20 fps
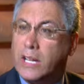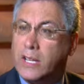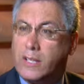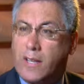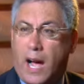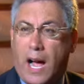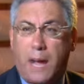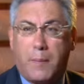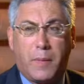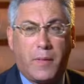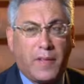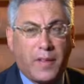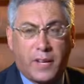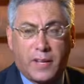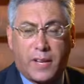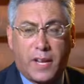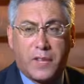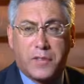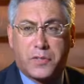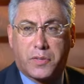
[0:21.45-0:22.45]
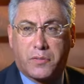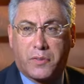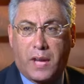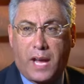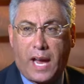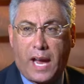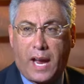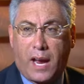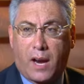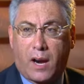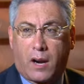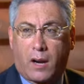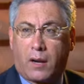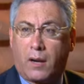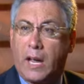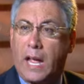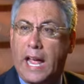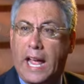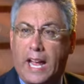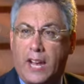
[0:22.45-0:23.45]
time in the intensive care,
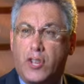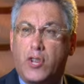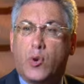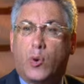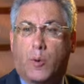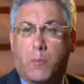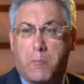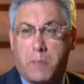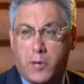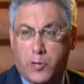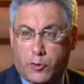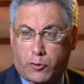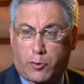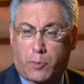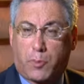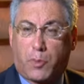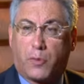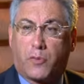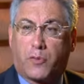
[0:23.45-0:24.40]
and you were miserable